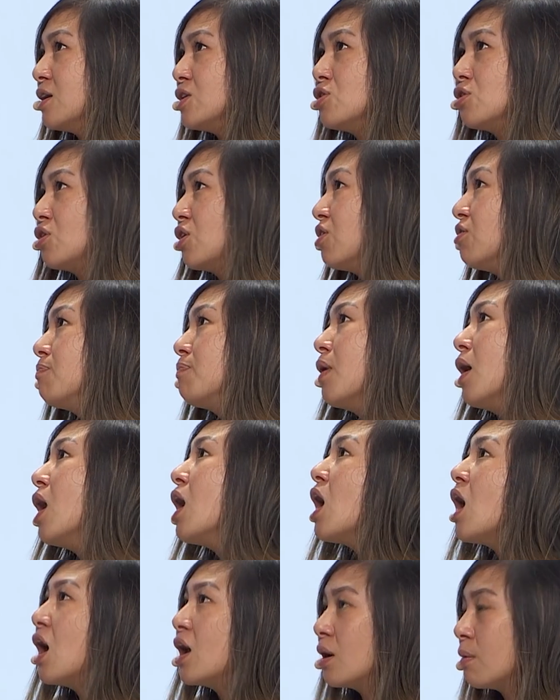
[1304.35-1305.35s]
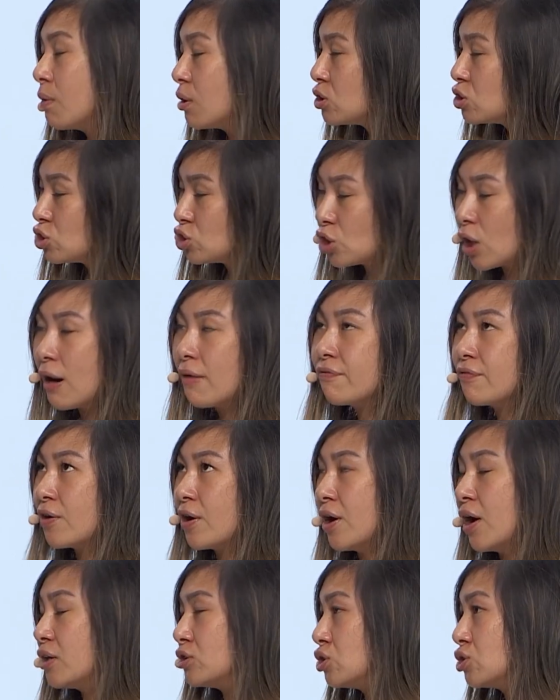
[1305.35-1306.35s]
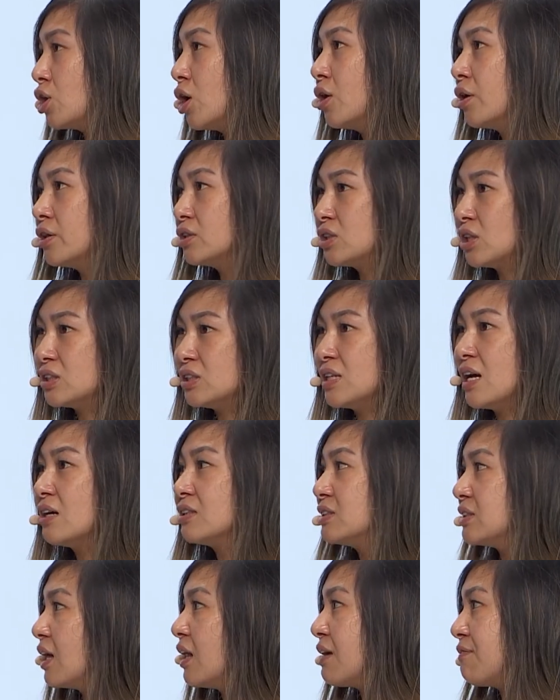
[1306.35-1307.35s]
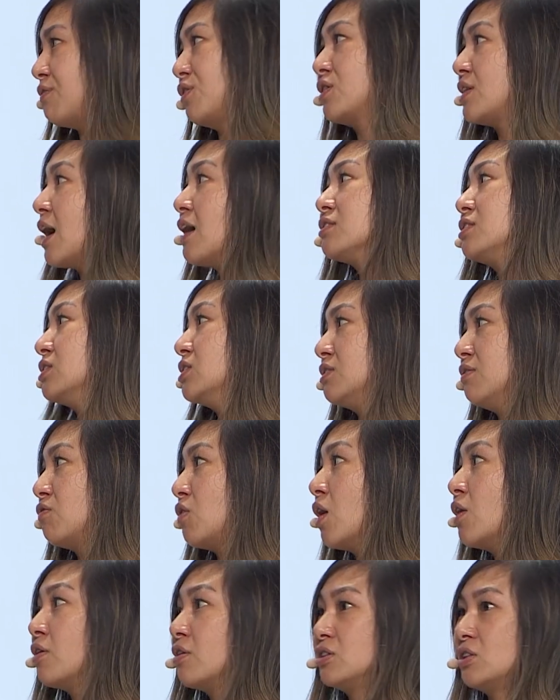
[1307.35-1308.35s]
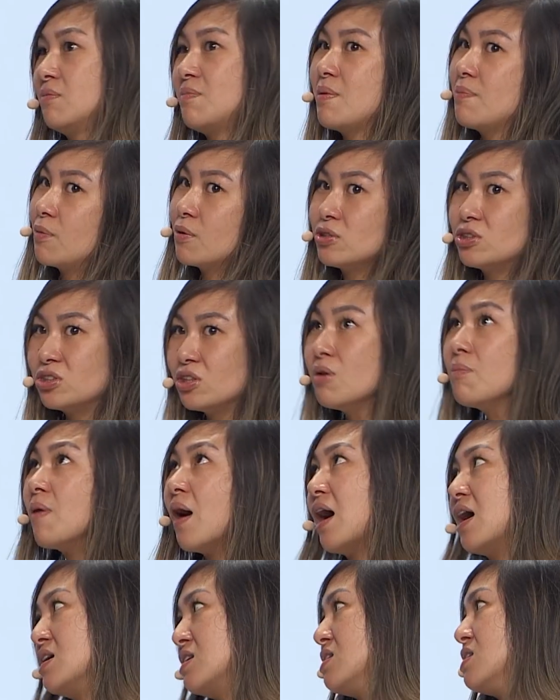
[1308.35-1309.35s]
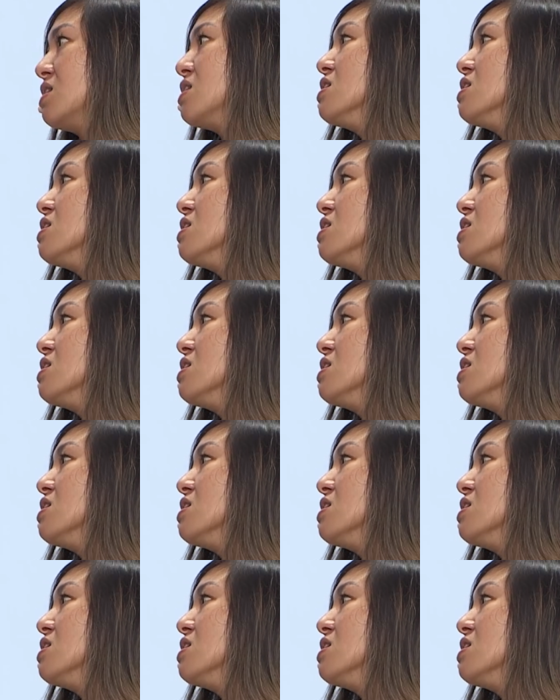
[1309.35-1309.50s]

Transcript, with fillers: you could have bought on a merch shop for $100 that's now selling for thousands of dollars and people are still buying it.